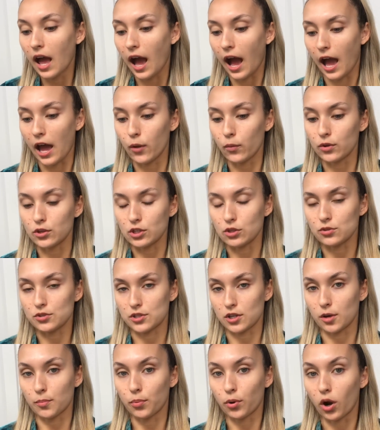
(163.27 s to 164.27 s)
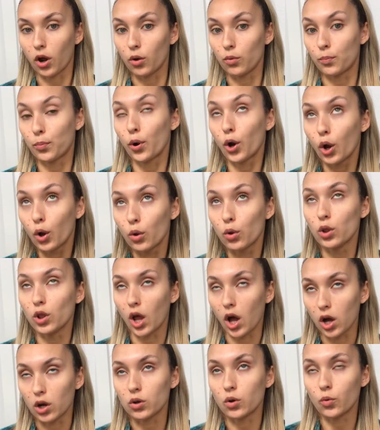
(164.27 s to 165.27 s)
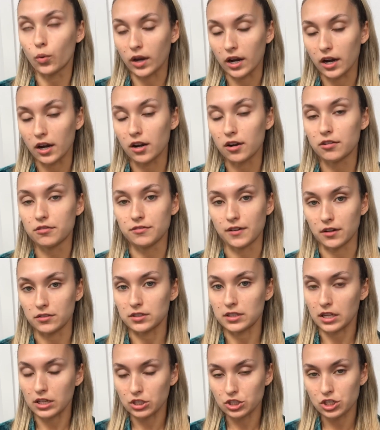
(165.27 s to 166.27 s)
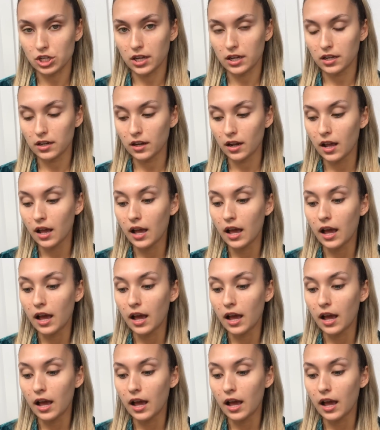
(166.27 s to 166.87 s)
I would use their Pro Longwear foundation.